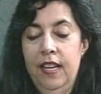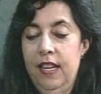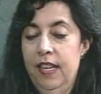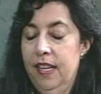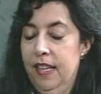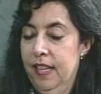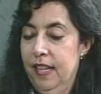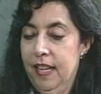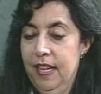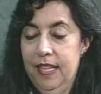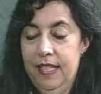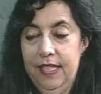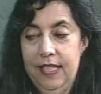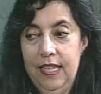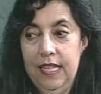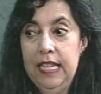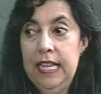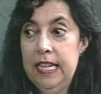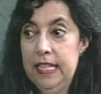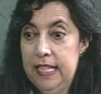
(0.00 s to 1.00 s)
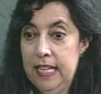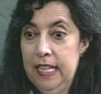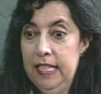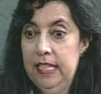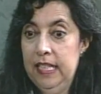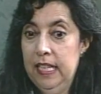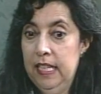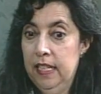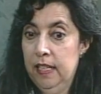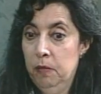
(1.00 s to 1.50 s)
I said, yes, I
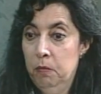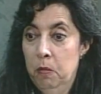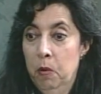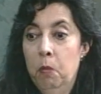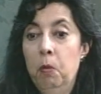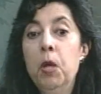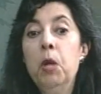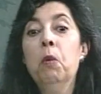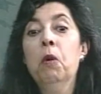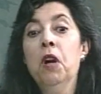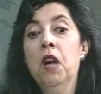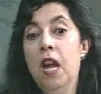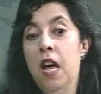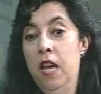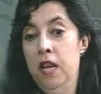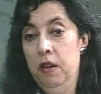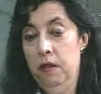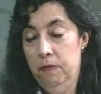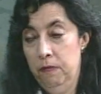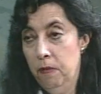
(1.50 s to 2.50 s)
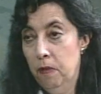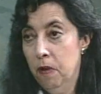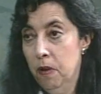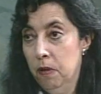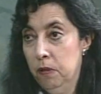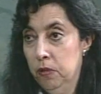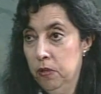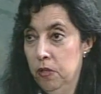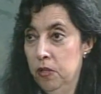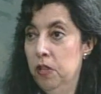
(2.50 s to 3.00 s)
did. He said, well, we were not
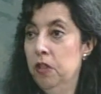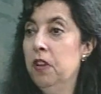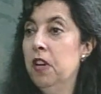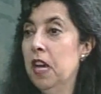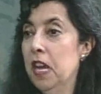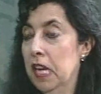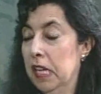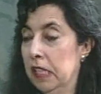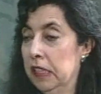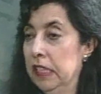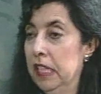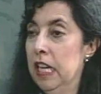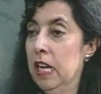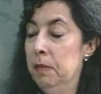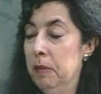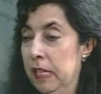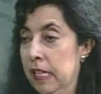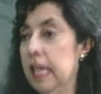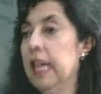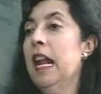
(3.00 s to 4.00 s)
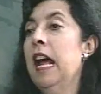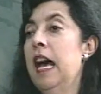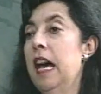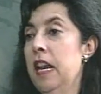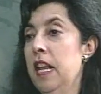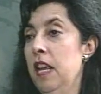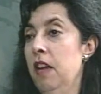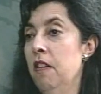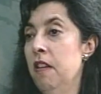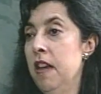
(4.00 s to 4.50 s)
informed, so you got to clean up and get out of
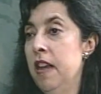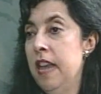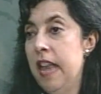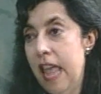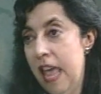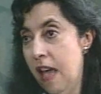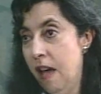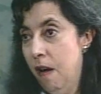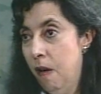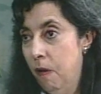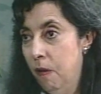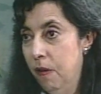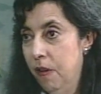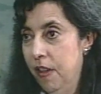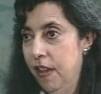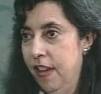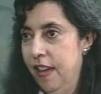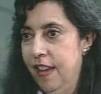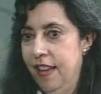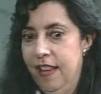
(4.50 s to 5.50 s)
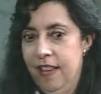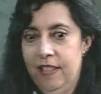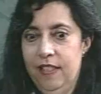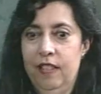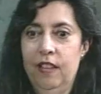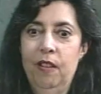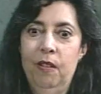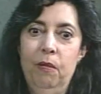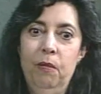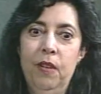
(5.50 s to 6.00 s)
here now.
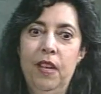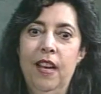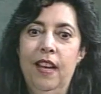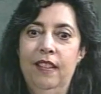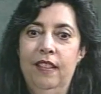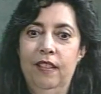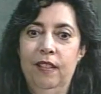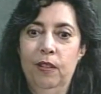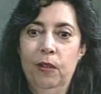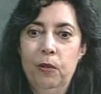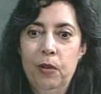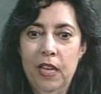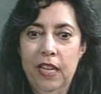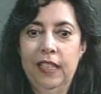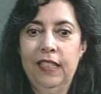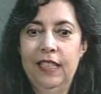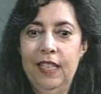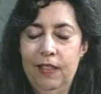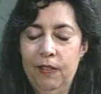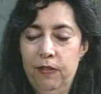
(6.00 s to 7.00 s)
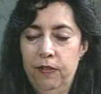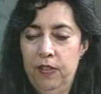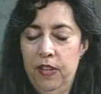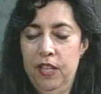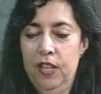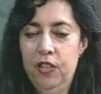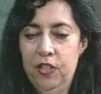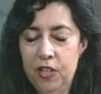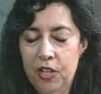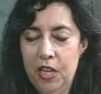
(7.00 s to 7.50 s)
So we had to quickly
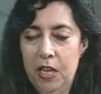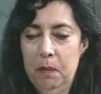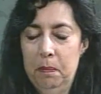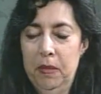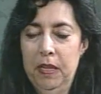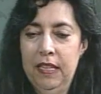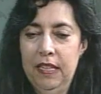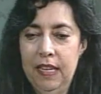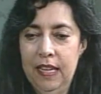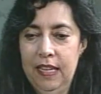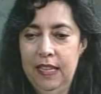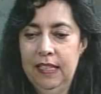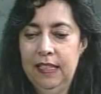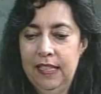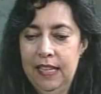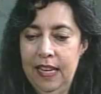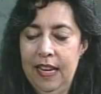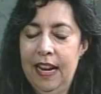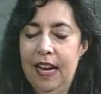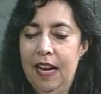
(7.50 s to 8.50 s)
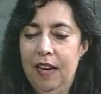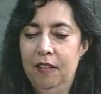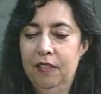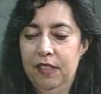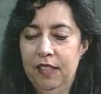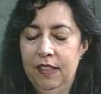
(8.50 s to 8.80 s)
finish up and get out.